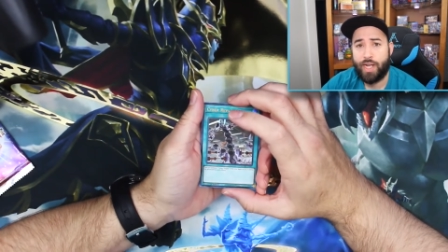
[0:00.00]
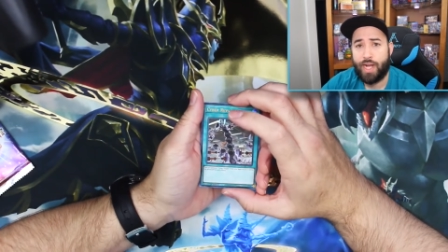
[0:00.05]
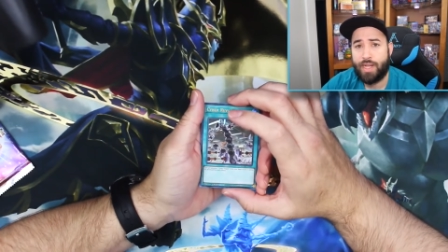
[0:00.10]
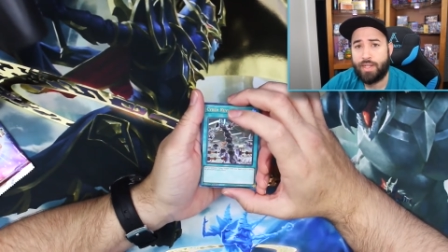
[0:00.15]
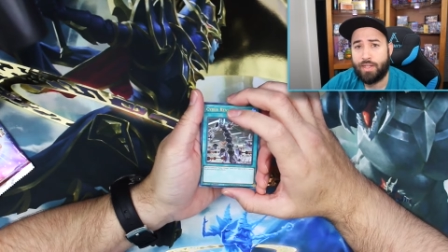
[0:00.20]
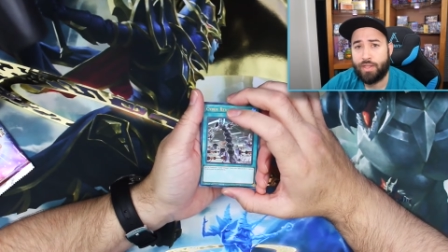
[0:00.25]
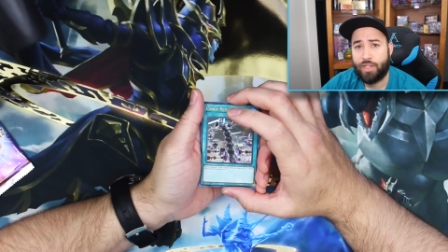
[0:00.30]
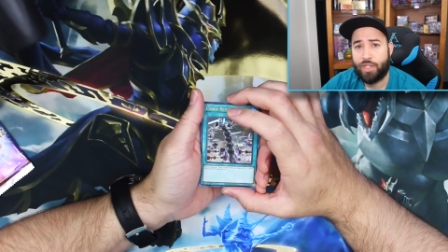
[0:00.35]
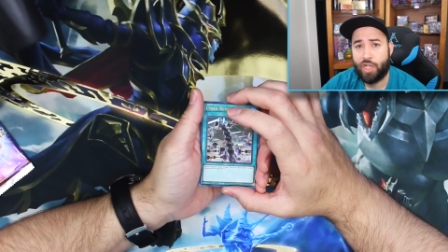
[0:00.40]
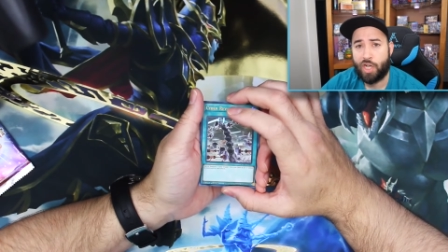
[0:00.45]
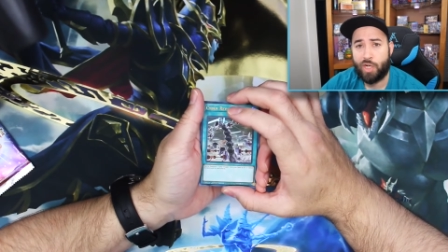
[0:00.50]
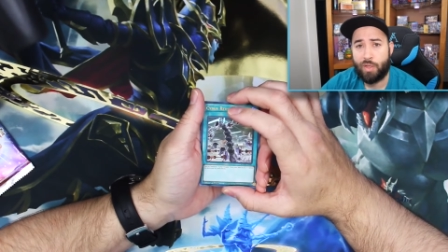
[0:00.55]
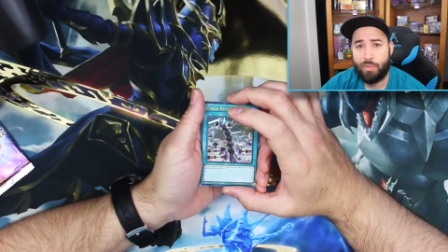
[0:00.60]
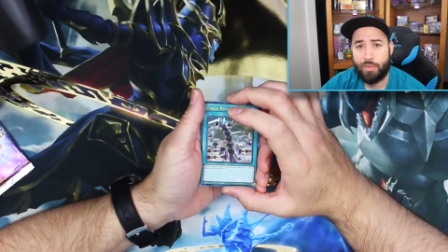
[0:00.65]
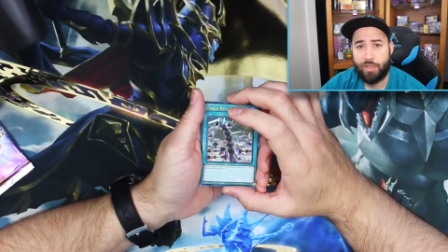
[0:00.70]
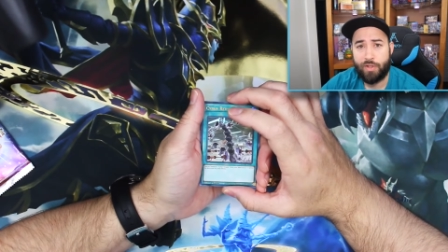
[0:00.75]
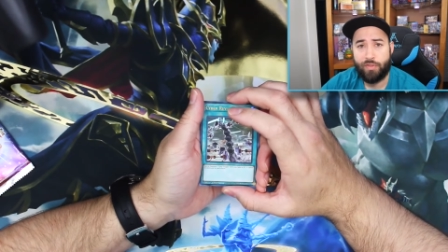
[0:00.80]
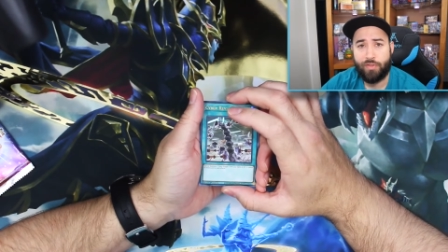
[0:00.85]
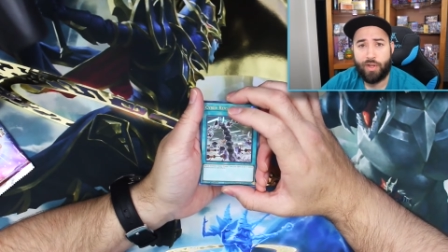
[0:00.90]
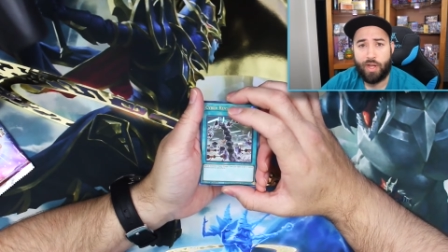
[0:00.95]
guys in the
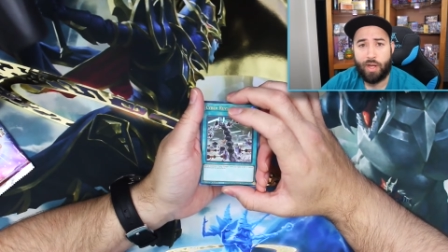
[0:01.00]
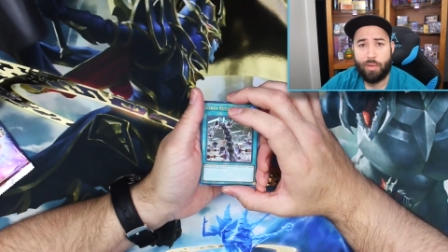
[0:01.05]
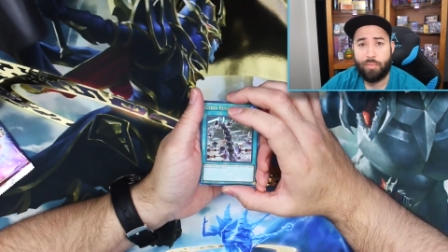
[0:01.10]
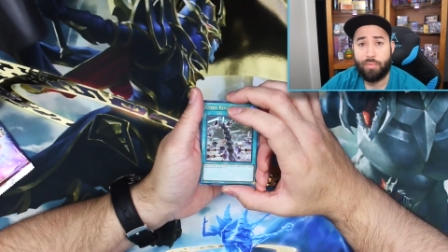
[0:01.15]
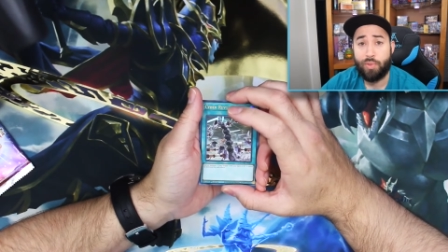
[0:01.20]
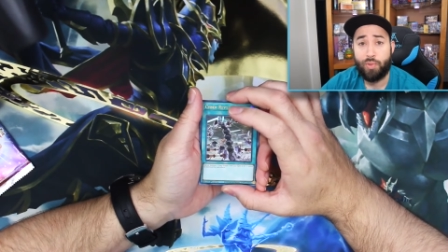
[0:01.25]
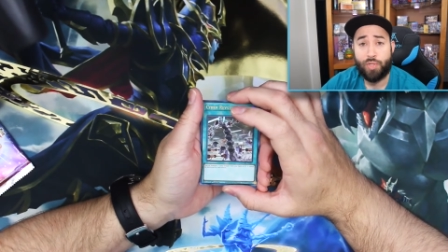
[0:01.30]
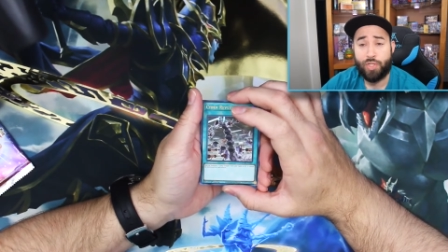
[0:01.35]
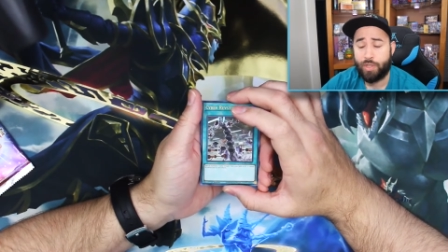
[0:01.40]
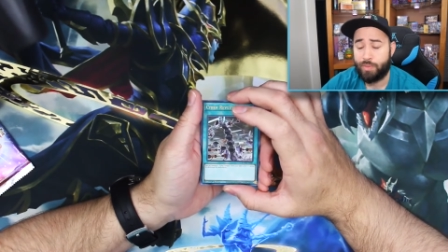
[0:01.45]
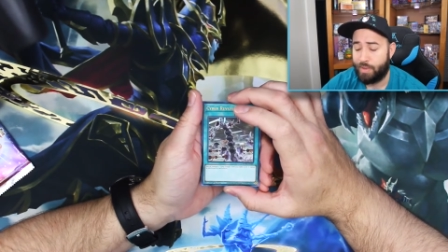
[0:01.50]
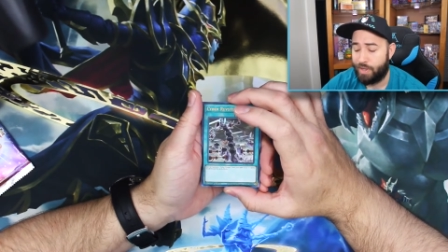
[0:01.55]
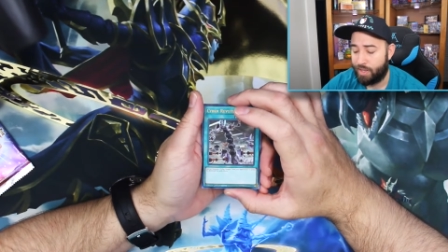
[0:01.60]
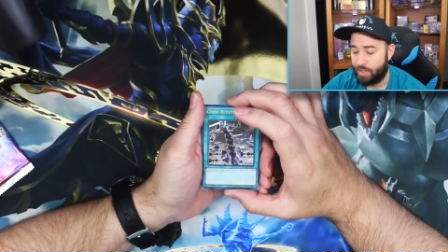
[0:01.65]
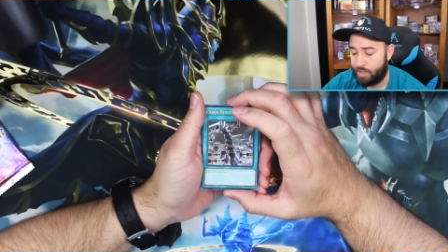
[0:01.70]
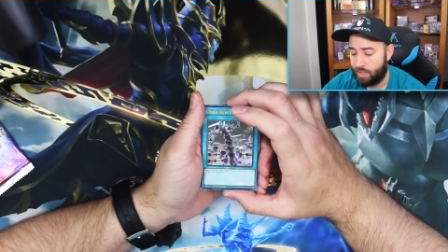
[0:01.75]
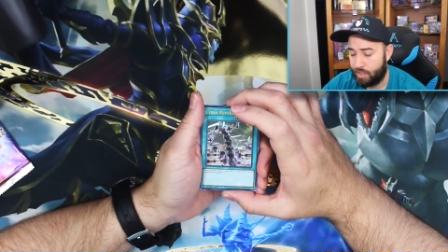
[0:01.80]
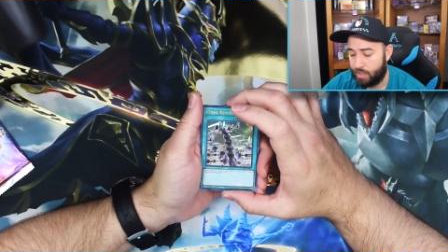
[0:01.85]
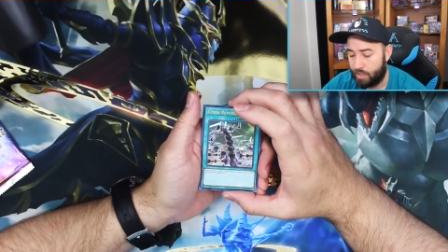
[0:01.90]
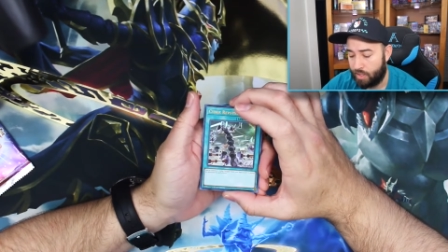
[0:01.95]
terms of uh, booster
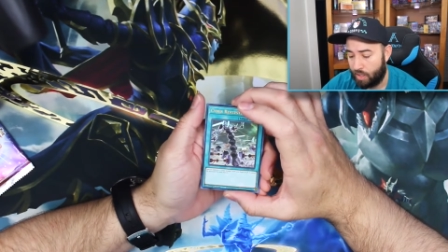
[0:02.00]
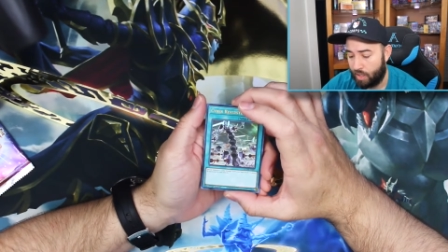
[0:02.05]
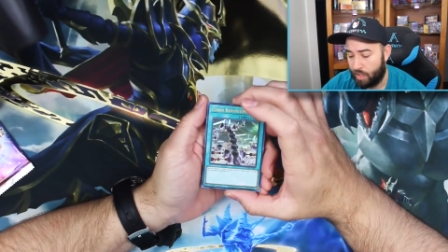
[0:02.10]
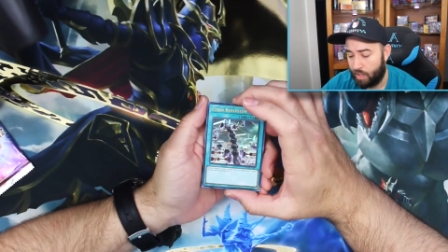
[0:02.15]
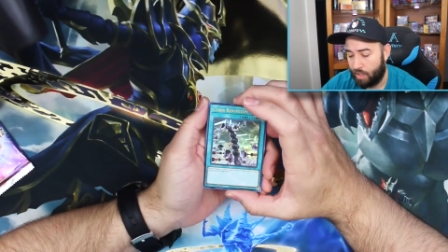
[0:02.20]
boxes.